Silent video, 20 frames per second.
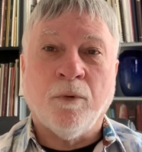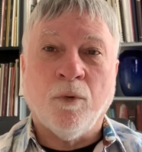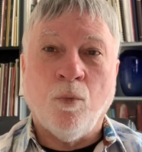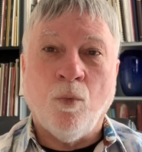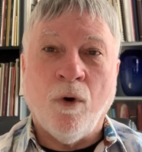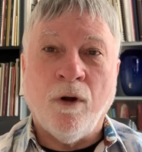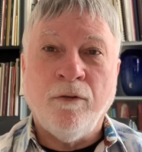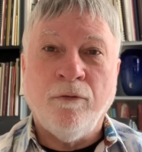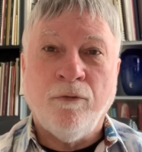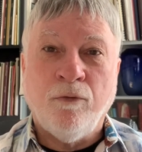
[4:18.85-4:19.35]

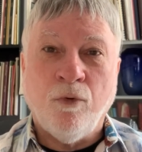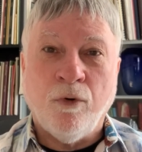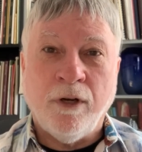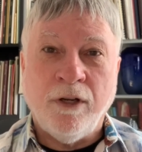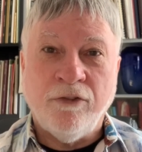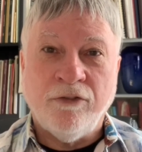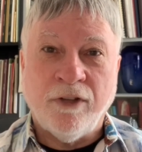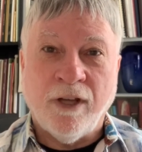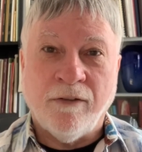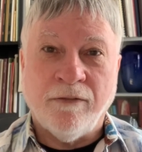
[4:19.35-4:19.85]

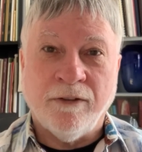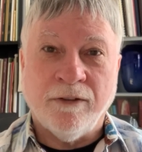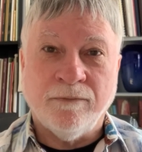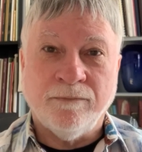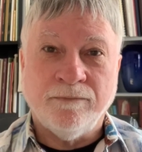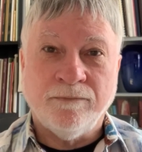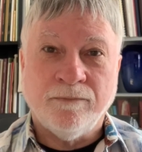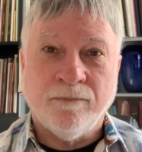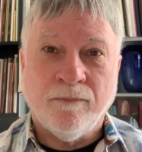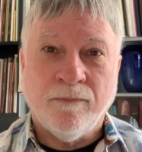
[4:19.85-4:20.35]
147.
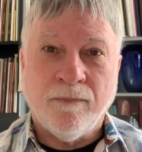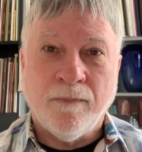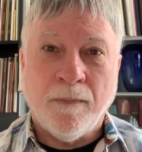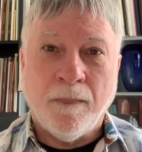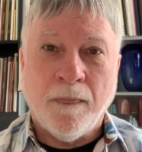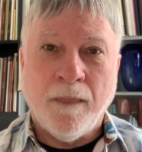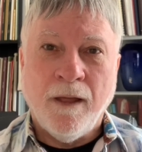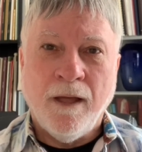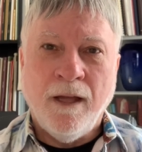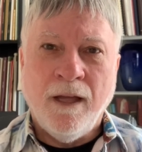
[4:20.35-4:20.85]

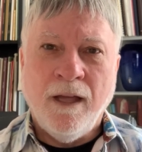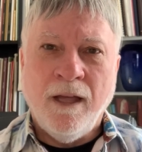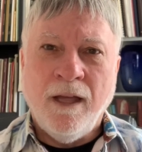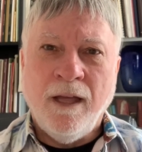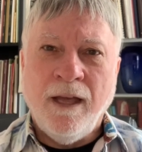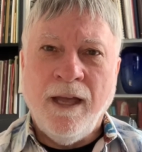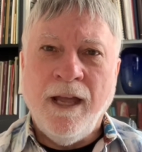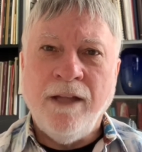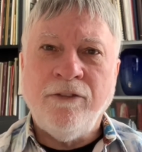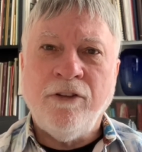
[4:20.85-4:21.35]

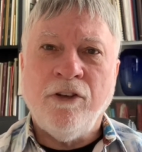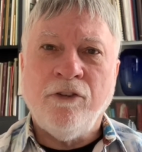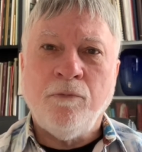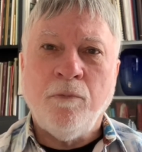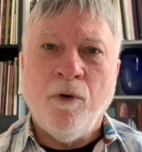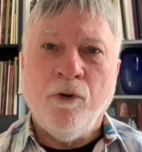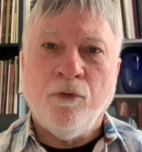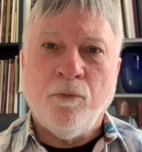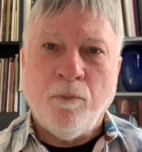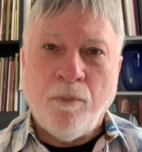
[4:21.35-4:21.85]
It's his
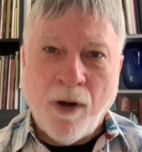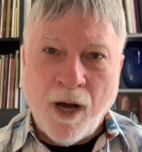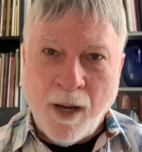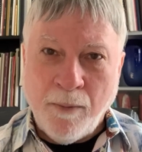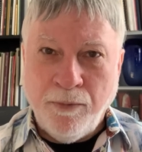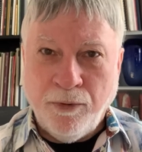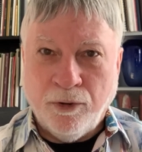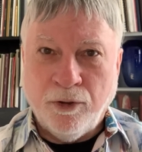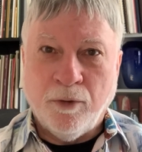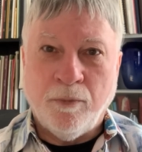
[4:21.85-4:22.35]
most
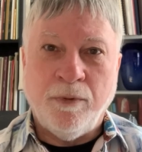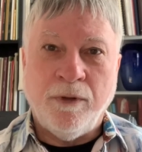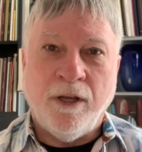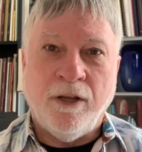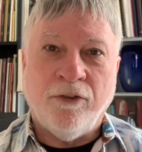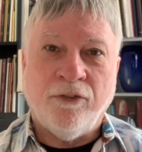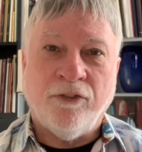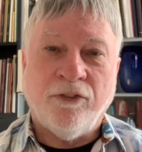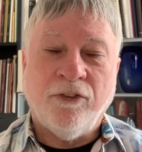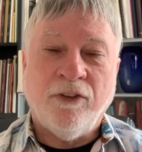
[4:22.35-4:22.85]
popular
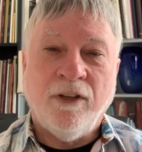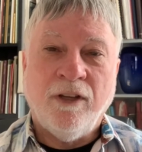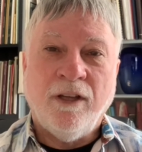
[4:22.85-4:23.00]
piece